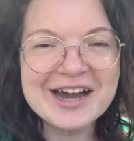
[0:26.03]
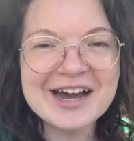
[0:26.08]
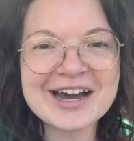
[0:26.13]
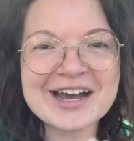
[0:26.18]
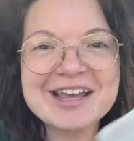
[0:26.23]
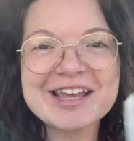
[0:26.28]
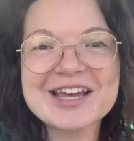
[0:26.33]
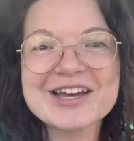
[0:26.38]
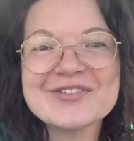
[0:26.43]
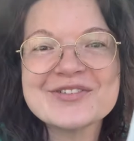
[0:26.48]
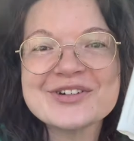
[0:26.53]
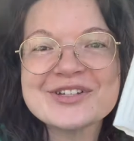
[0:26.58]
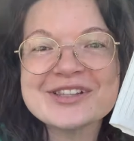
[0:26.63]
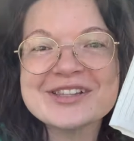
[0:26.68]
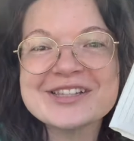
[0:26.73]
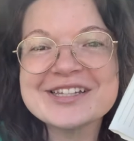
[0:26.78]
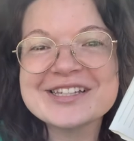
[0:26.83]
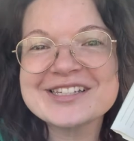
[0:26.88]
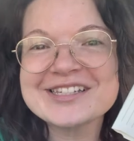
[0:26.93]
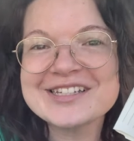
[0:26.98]
I have a
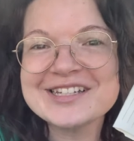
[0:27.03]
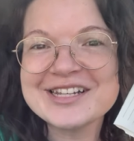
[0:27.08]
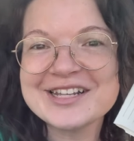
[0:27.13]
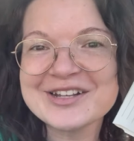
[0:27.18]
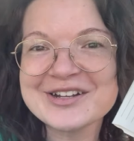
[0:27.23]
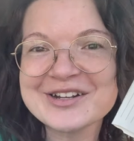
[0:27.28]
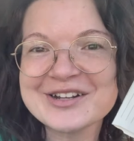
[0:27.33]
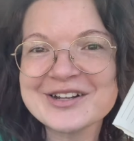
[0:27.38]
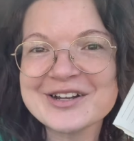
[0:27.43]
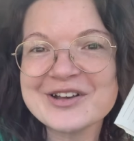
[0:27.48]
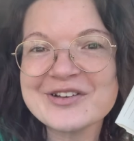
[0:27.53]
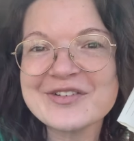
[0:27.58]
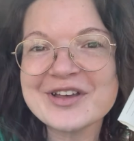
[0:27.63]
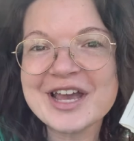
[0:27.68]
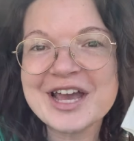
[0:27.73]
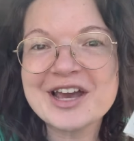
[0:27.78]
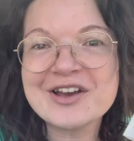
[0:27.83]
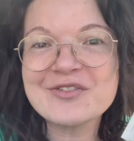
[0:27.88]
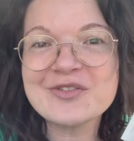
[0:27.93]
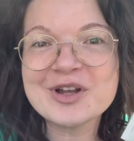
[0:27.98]
list here of
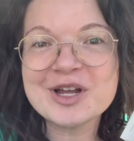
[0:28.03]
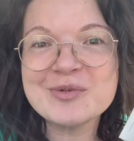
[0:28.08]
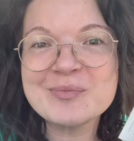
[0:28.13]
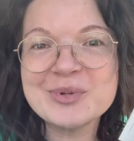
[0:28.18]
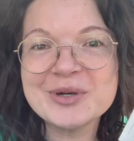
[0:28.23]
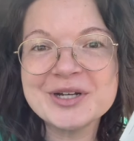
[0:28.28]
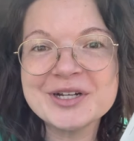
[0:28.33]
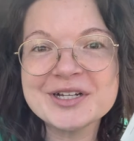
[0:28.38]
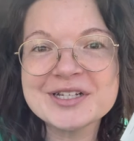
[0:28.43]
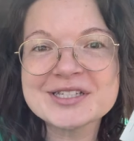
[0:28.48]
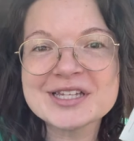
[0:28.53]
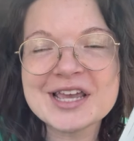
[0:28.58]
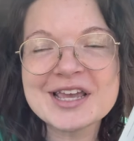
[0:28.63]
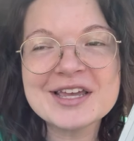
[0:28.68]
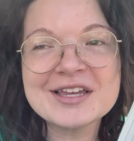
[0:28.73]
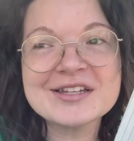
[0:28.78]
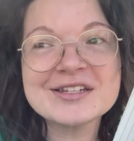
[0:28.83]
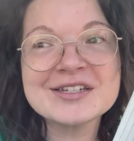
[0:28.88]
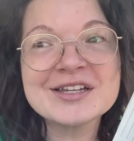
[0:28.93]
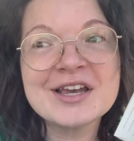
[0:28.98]
have read books
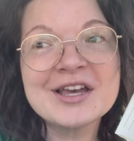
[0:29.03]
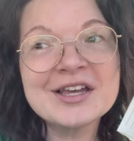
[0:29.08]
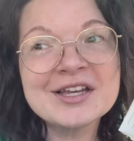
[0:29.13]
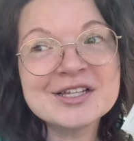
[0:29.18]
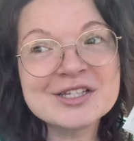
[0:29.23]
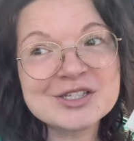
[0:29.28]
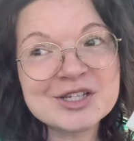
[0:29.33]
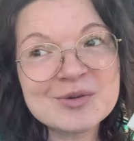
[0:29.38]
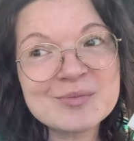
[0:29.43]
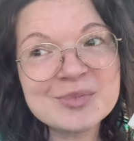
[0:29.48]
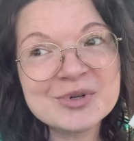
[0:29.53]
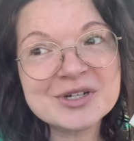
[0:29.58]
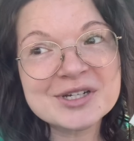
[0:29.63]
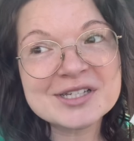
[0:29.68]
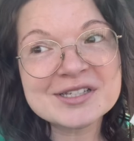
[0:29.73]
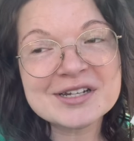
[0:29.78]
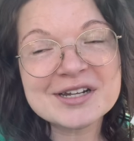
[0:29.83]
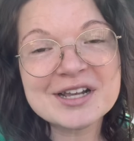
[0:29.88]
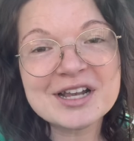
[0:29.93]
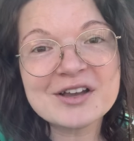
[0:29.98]
and some
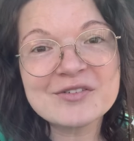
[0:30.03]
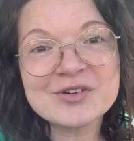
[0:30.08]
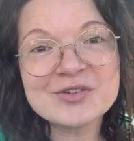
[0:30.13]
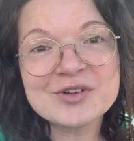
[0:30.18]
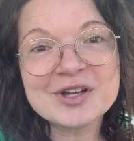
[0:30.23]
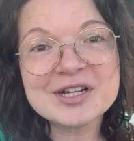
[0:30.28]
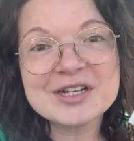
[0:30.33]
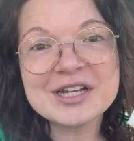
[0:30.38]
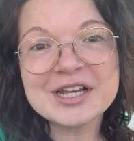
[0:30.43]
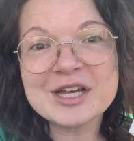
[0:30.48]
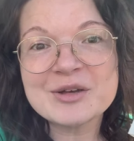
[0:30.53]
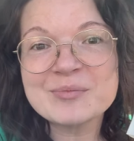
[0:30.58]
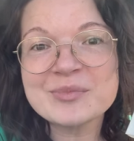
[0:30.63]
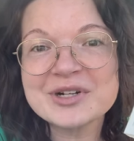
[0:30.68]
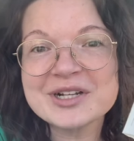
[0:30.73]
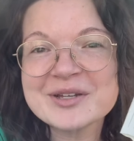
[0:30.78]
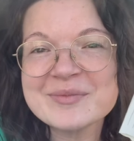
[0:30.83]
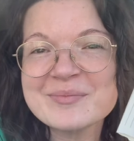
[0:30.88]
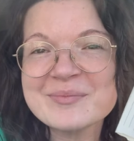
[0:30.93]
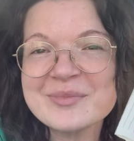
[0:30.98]
books that I haven't read yet, but
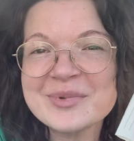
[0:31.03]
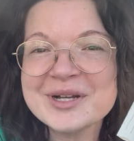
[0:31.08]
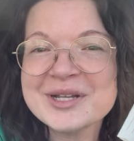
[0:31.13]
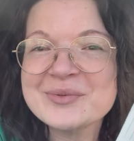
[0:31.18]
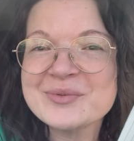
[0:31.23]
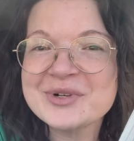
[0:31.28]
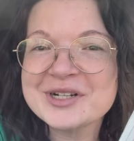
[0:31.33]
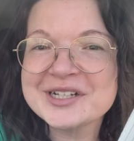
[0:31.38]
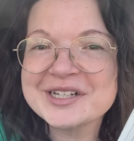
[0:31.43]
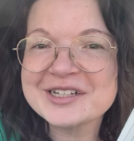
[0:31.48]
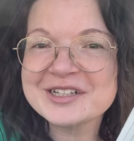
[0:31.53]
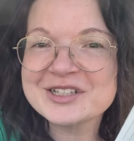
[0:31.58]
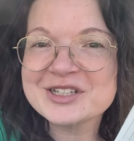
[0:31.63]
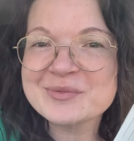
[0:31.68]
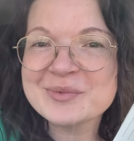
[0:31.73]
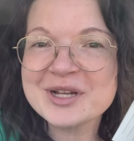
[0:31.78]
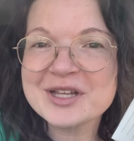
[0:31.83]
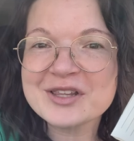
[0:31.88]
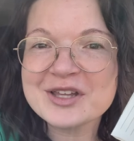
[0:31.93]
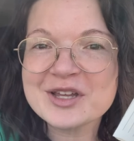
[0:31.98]
I might want to add to
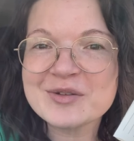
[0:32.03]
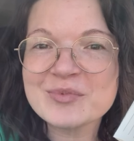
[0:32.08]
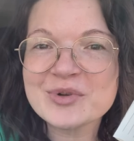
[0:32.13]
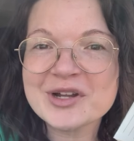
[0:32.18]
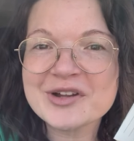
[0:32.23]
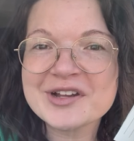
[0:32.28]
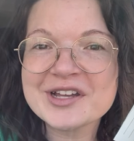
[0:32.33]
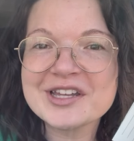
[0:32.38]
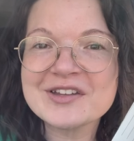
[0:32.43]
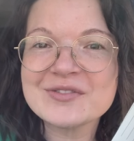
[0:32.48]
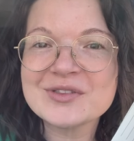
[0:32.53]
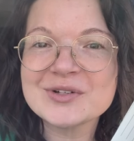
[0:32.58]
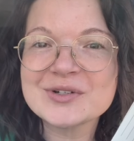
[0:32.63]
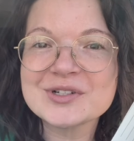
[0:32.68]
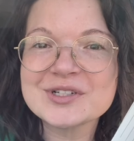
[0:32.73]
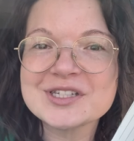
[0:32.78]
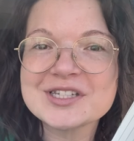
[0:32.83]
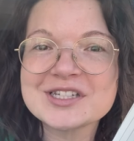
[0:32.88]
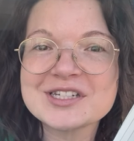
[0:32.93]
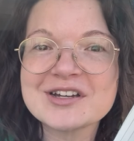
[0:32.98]
my library if they're
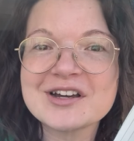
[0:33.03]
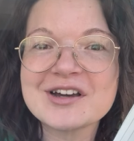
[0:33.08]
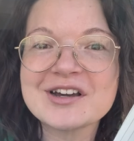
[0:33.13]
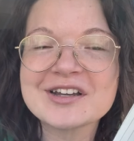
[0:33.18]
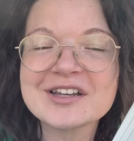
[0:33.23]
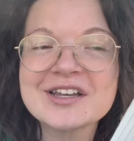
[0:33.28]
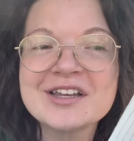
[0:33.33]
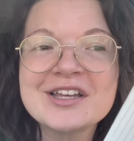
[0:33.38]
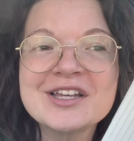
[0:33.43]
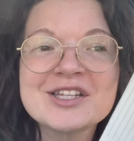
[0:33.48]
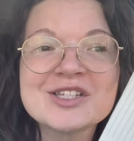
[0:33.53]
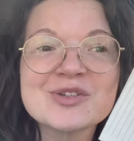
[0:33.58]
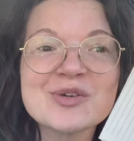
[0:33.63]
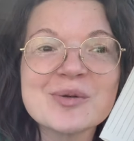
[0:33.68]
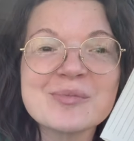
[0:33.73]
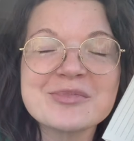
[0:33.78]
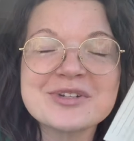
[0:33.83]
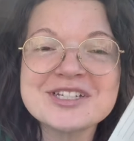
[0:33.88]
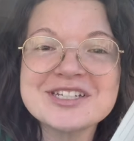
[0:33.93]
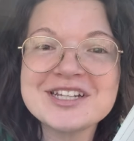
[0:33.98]
in stock. So
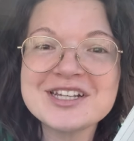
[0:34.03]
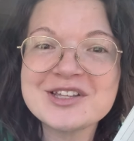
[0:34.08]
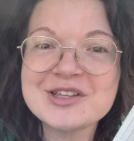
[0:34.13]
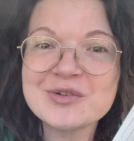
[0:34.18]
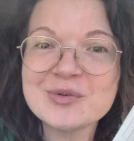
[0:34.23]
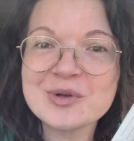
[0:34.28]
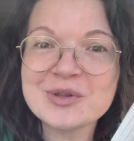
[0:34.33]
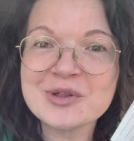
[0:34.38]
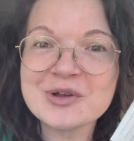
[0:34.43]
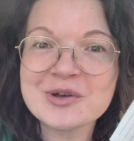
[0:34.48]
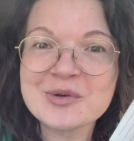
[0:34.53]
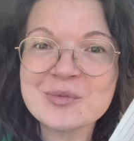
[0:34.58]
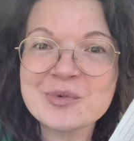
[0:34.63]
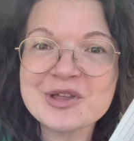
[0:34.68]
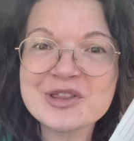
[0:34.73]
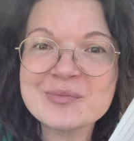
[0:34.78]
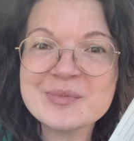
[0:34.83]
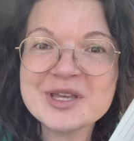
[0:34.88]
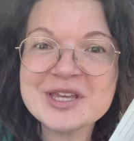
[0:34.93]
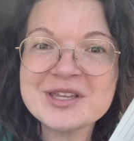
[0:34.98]
I'm going to take you along
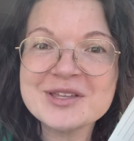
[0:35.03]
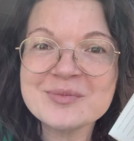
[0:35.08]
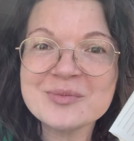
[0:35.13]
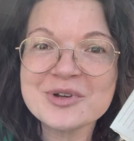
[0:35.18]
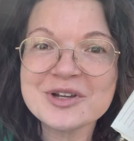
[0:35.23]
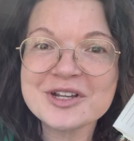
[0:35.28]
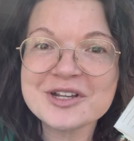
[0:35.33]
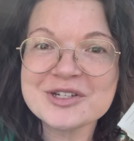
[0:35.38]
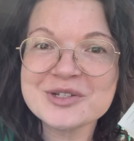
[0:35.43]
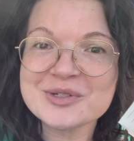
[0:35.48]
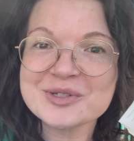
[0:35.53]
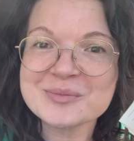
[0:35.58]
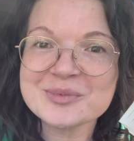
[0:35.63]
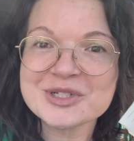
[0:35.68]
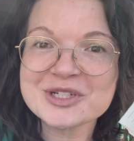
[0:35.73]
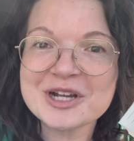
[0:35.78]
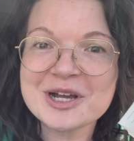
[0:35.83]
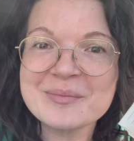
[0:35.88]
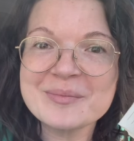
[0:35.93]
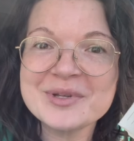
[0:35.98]
with me. We're going to do some
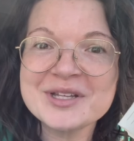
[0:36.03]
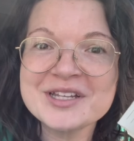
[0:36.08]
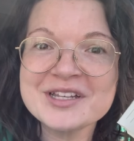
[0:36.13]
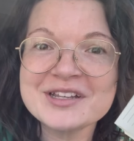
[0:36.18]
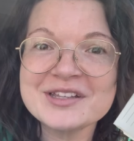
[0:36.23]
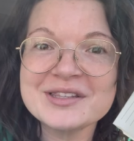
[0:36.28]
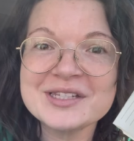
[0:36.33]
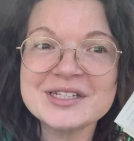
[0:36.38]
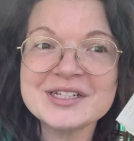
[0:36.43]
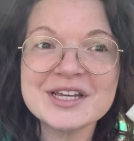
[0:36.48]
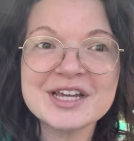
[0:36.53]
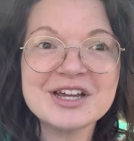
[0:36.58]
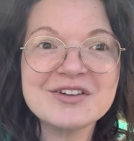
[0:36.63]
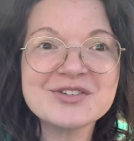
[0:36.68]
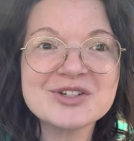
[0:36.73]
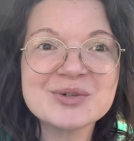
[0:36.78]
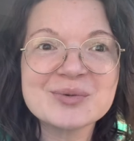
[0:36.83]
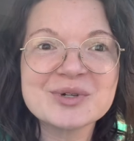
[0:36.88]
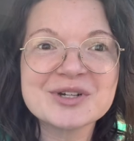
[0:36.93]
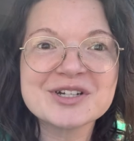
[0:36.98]
shopping, and then
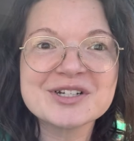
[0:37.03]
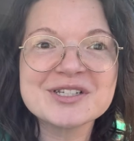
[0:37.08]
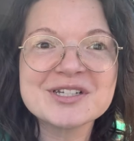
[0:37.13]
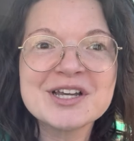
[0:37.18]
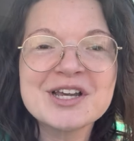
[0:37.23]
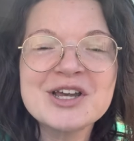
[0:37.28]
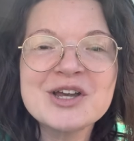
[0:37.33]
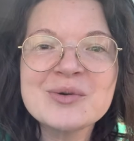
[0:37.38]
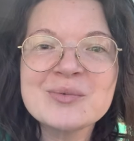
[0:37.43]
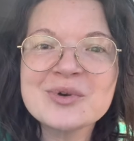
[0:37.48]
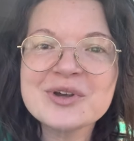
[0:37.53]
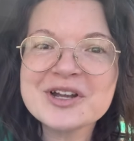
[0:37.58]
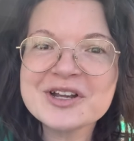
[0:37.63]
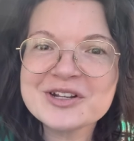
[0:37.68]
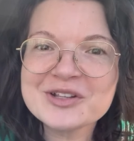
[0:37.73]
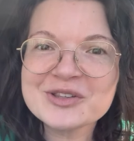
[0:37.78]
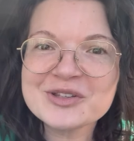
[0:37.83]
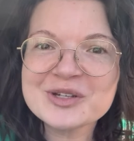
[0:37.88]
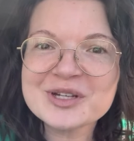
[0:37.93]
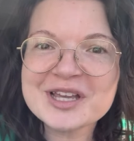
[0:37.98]
afterwards we're going
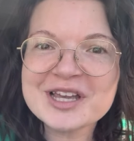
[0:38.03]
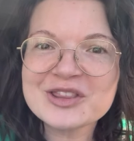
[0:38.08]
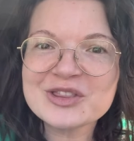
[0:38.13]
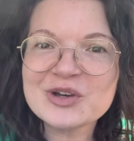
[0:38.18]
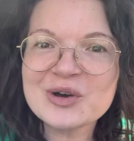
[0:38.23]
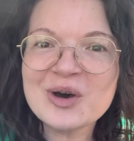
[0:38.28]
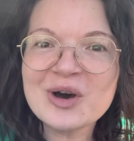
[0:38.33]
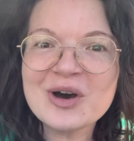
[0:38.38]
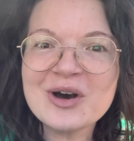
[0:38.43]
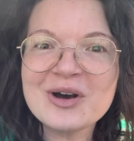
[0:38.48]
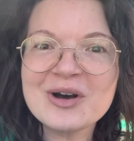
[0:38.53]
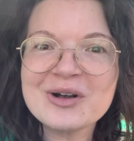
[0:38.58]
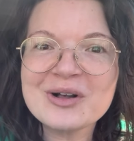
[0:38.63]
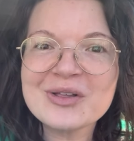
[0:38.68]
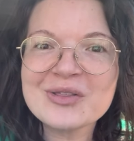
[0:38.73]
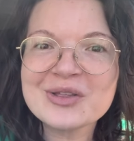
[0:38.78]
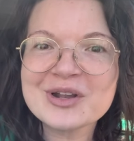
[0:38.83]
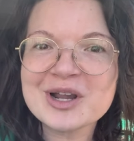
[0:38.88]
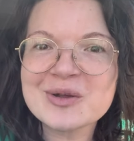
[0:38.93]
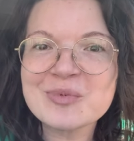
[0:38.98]
to look at the haul
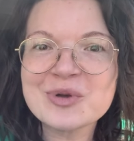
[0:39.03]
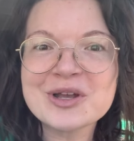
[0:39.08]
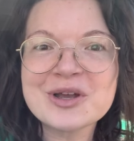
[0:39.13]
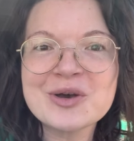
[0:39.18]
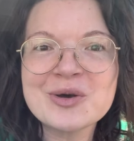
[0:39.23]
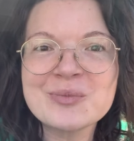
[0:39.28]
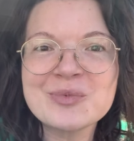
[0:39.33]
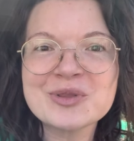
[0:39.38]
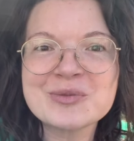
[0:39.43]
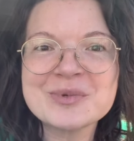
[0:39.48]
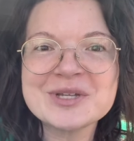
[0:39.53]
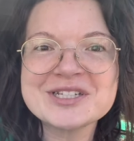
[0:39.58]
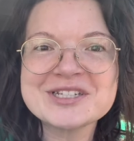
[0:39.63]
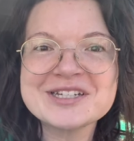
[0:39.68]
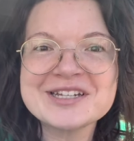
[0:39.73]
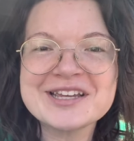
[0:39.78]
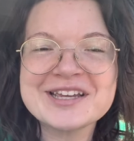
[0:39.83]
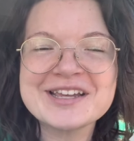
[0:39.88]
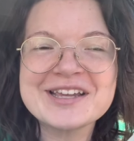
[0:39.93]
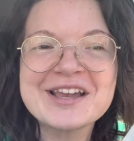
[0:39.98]
that I bring home with me
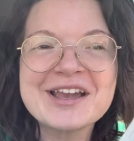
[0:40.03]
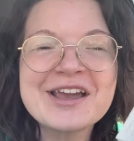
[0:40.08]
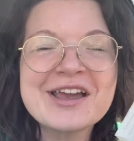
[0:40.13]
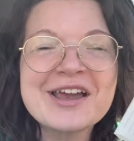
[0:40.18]
today.